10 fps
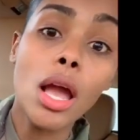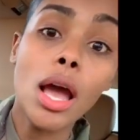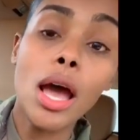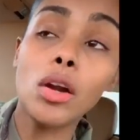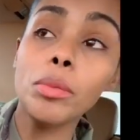
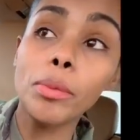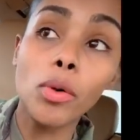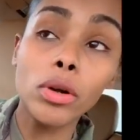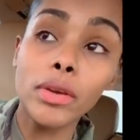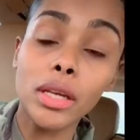I don't be
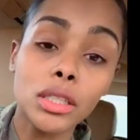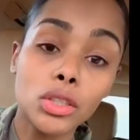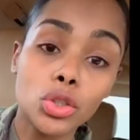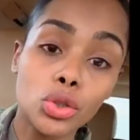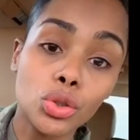
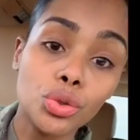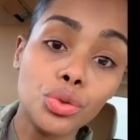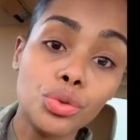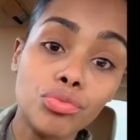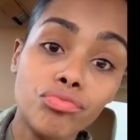motivated
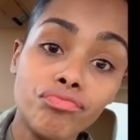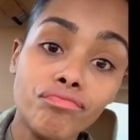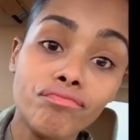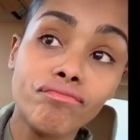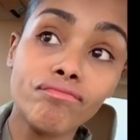to
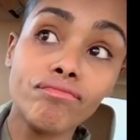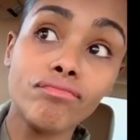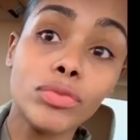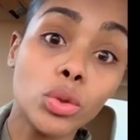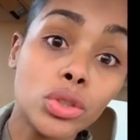
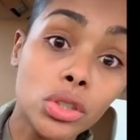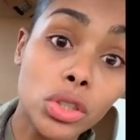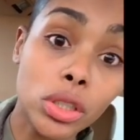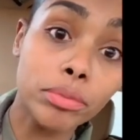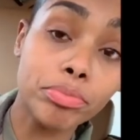go to the
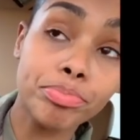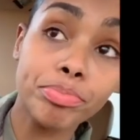gym.